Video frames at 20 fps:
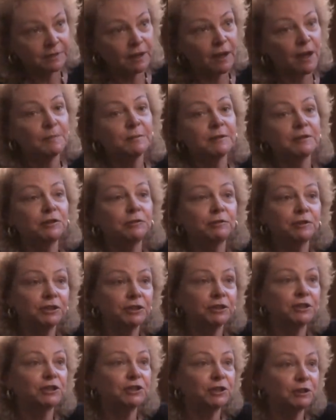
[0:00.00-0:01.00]

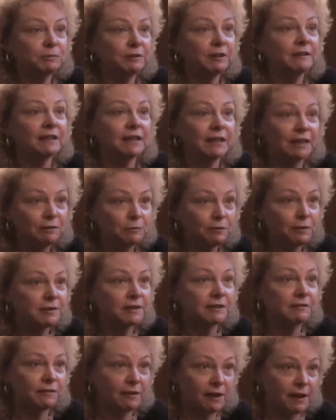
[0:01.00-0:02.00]
Obstetricians should be the
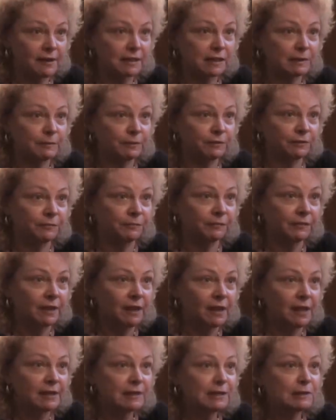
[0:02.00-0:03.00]
heroes of the hospital,
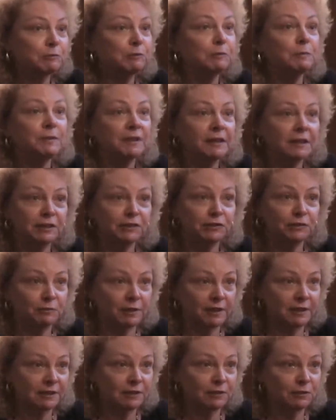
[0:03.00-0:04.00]
swooping in to
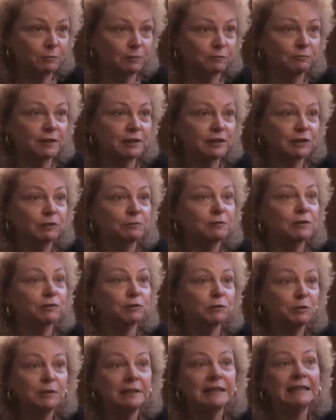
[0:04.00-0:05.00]
rescue when rescue is
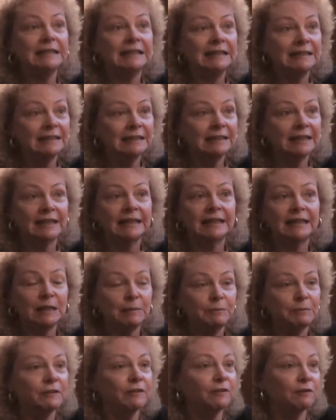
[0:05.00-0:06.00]
truly needed and
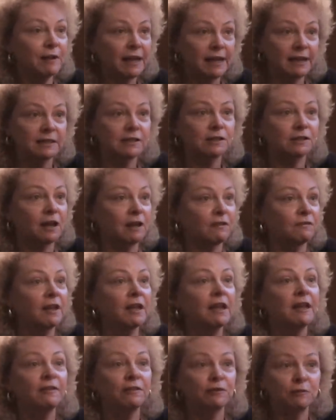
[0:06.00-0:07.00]
keeping their hands off
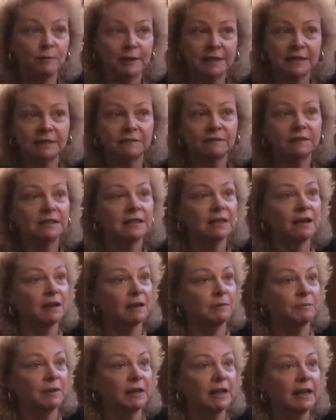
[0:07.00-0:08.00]
the rest of the
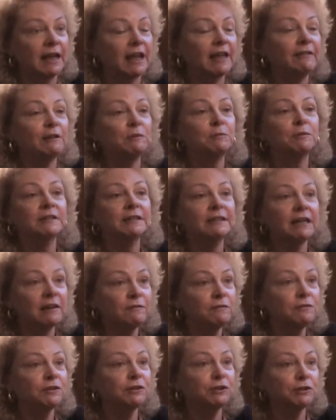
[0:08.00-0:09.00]
time. And they will
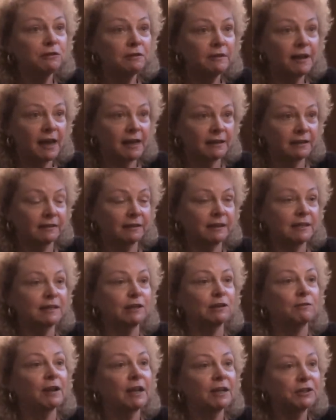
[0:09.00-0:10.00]
never do that unless
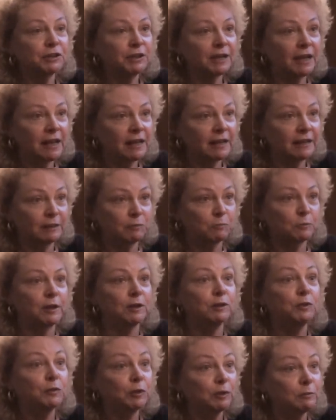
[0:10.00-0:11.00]
they're educated in what
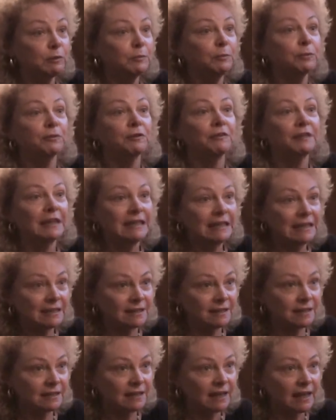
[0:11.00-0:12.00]
normal birth
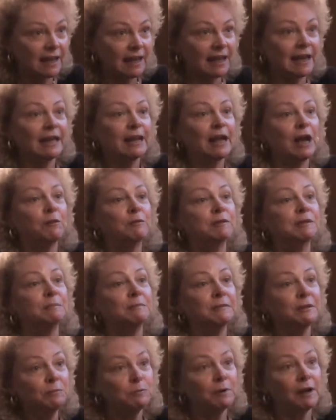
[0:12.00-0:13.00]
is and how it's
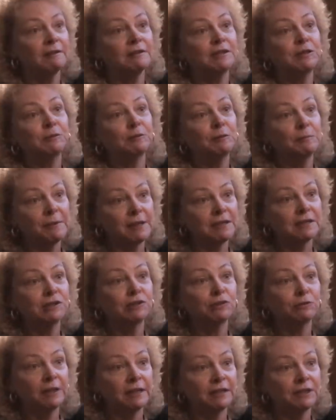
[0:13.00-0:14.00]
midwives who are best
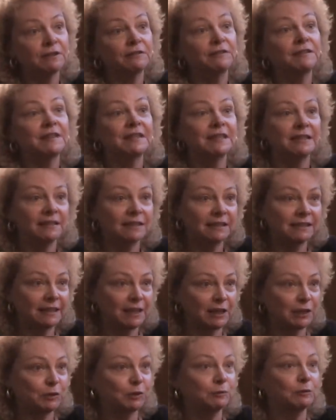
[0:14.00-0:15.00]
trained to
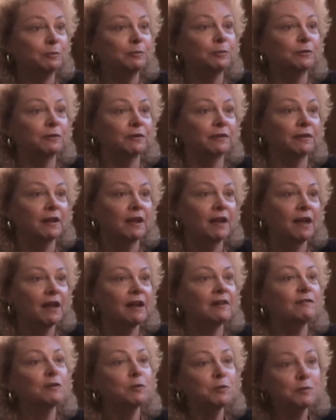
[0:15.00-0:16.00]
facilitate normal birth.
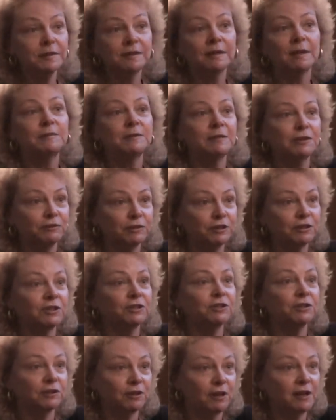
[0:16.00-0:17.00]
Of course,
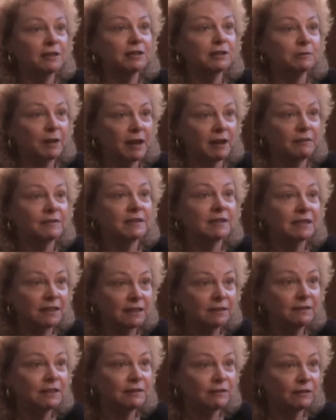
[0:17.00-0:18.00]
obstetricians should also have the
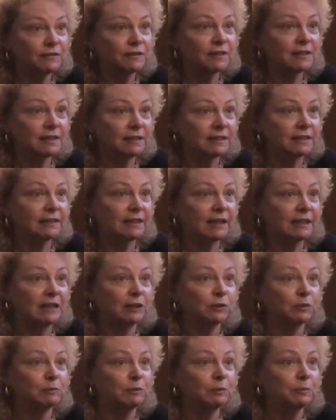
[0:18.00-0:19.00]
skills for facilitating
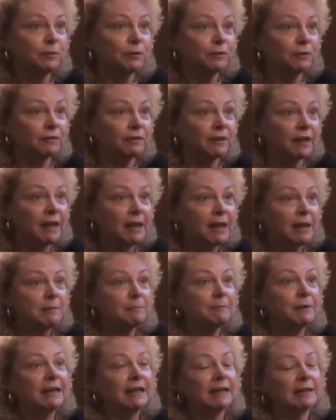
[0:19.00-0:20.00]
normal birth,
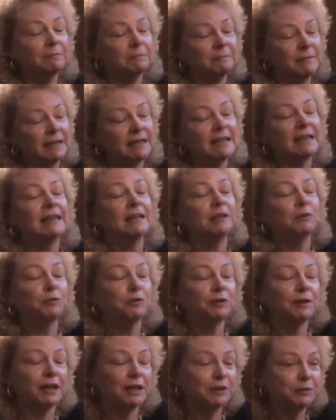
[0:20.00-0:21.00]
but in
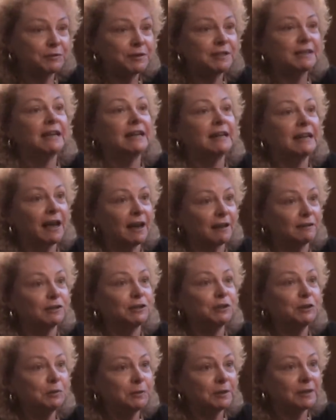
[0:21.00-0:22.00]
order to understand how to
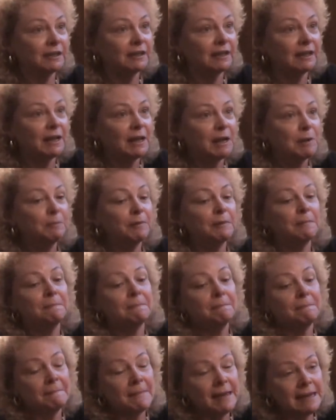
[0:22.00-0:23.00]
do it, but
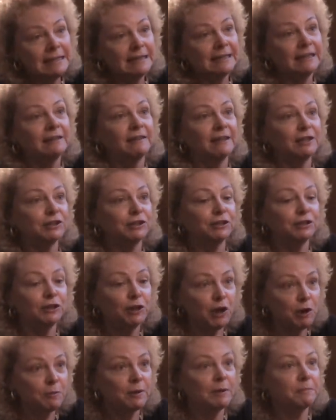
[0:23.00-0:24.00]
mainly they should
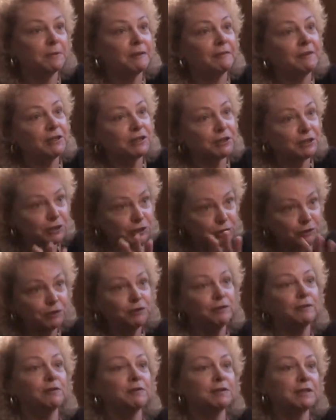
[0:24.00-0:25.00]
know it, but they should
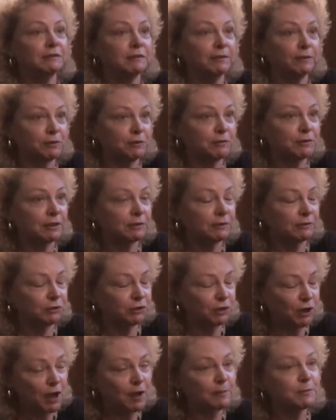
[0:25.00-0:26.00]
turn those those
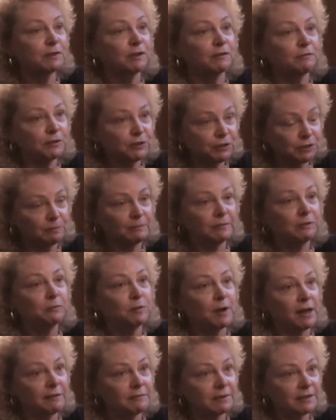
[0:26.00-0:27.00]
jobs over to
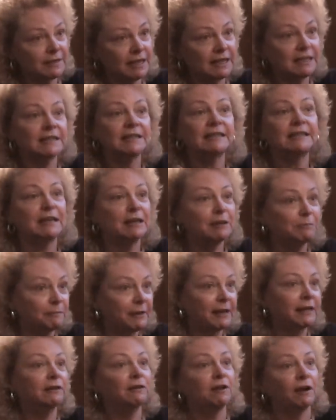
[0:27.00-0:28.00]
midwives. They could stay in
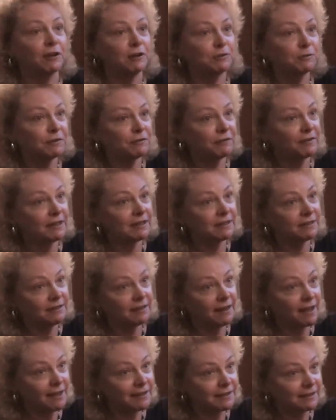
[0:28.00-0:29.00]
bed longer if they did
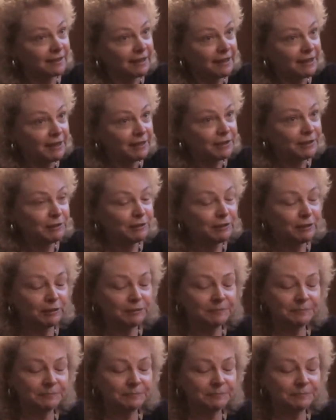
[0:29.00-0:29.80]
that, you know.